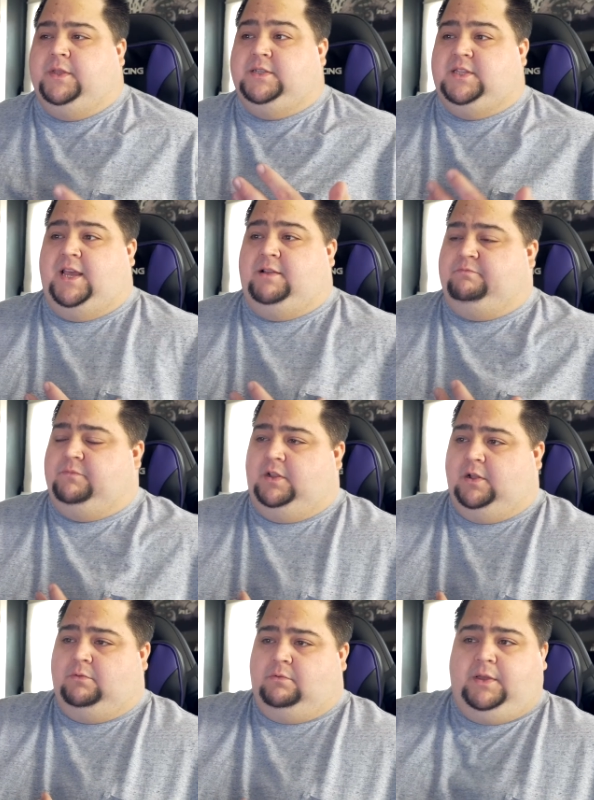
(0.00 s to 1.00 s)
is that, you
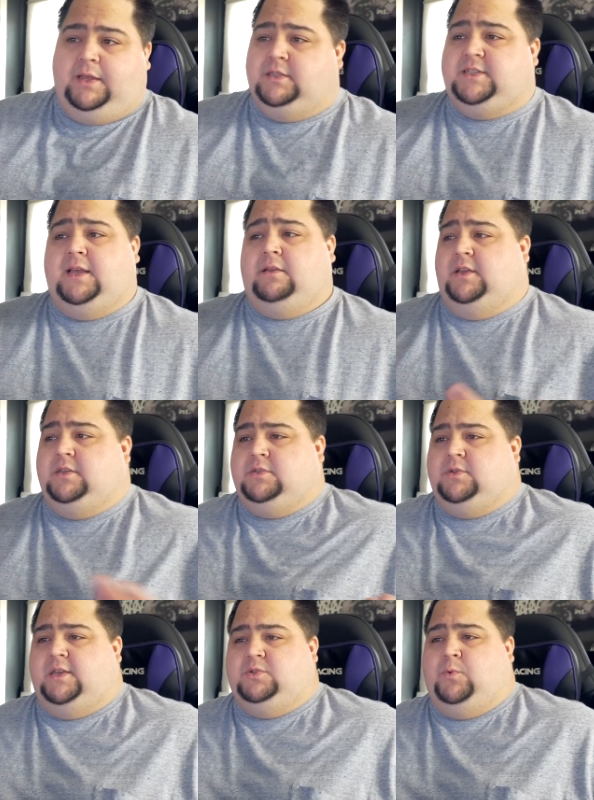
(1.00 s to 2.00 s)
know, Intel is
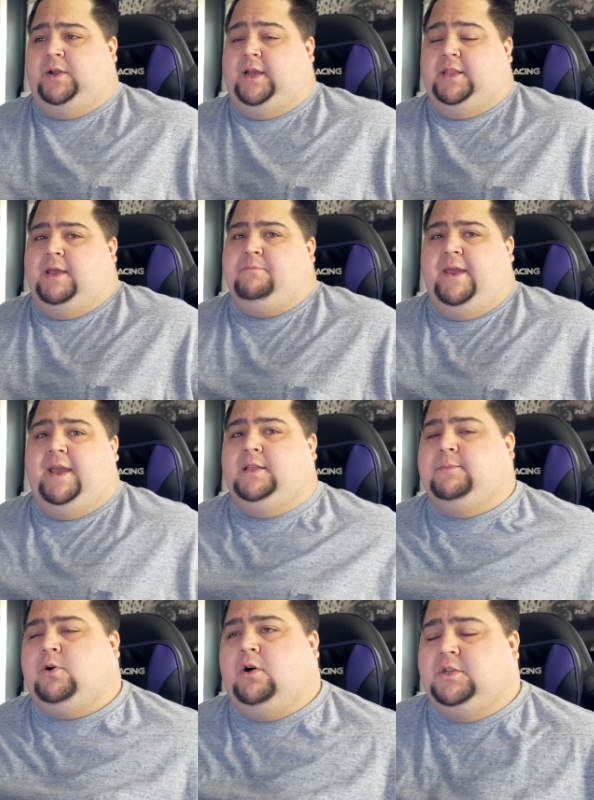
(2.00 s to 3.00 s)
is winning and they may end
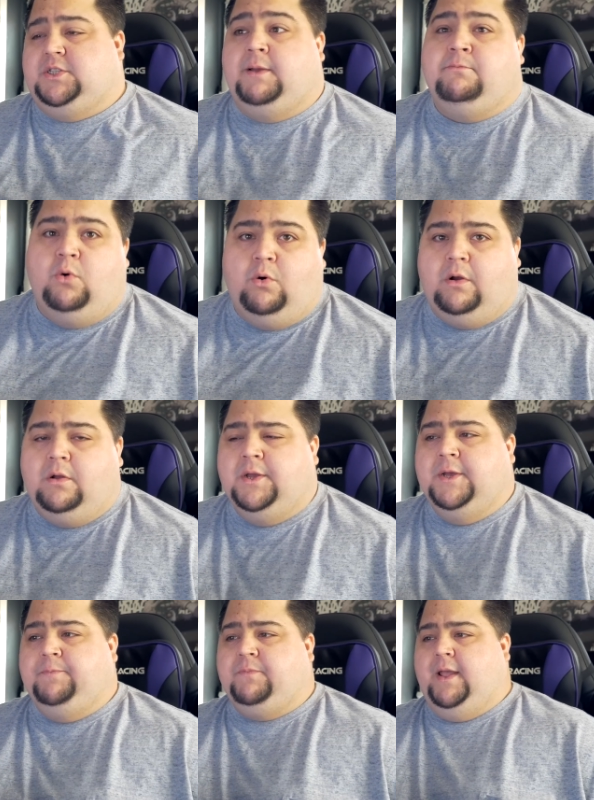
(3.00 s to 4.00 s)
up costing more
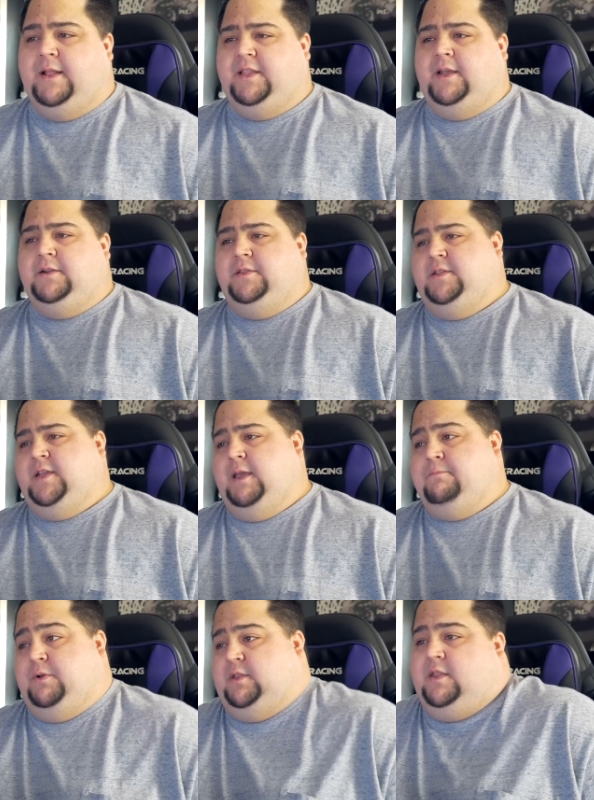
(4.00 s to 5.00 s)
at the end of the day,
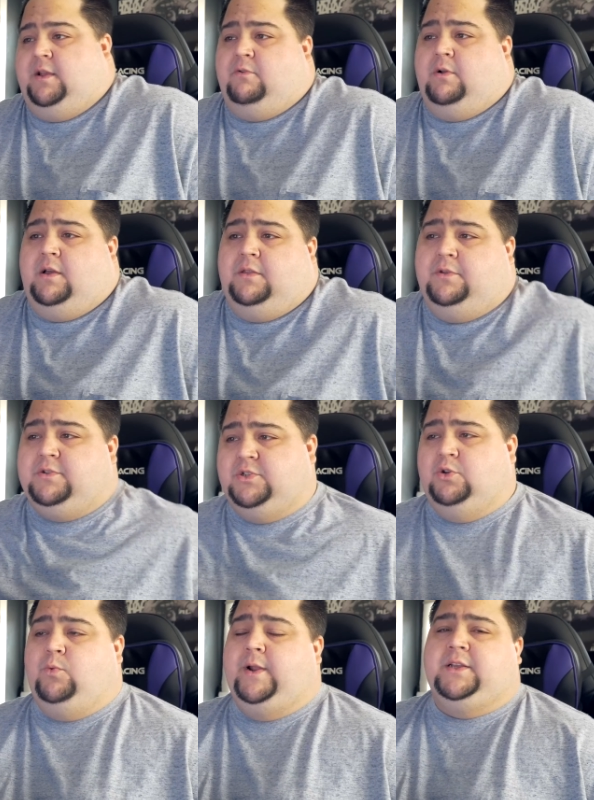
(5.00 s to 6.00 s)
but they're uh, they're
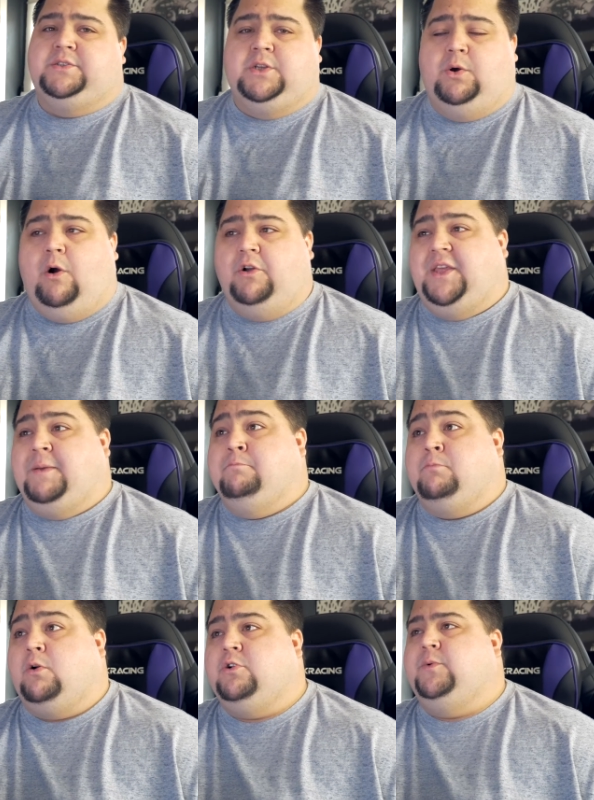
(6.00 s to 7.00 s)
still winning. So, are they
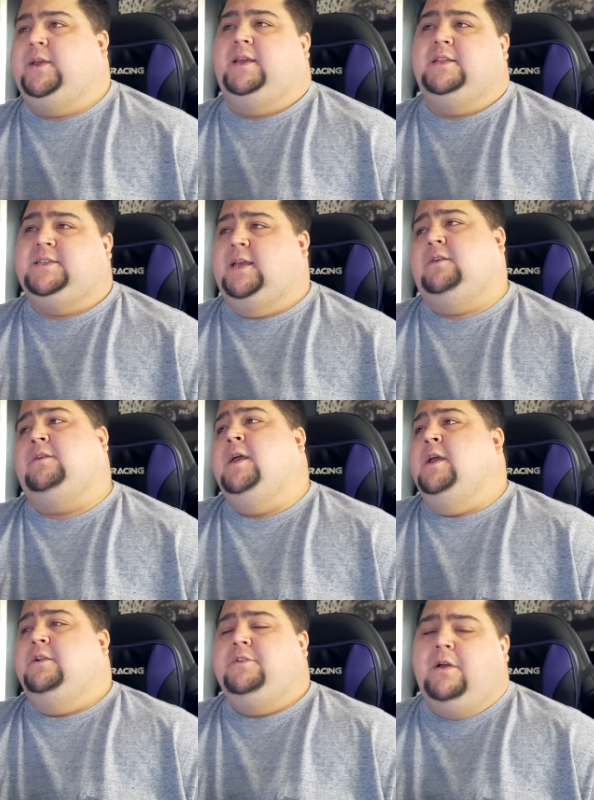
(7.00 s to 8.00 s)
murdering Intel?
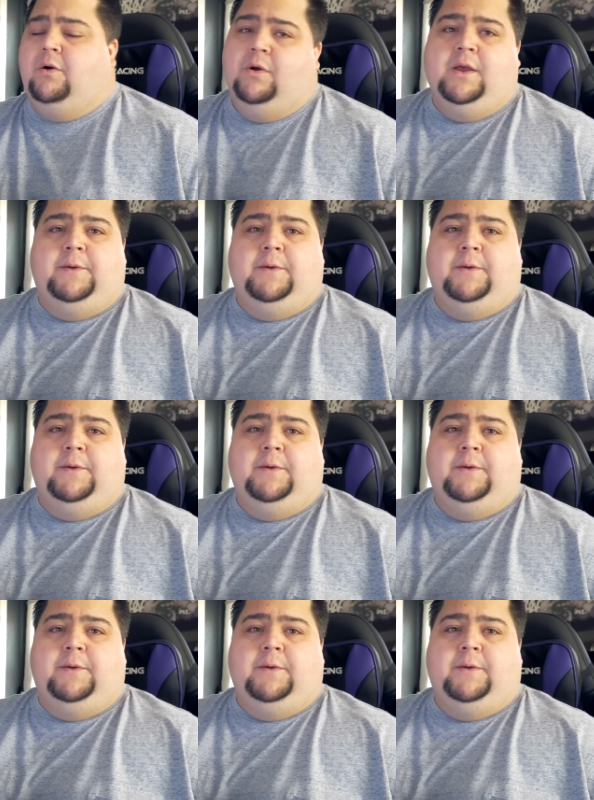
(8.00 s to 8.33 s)
No.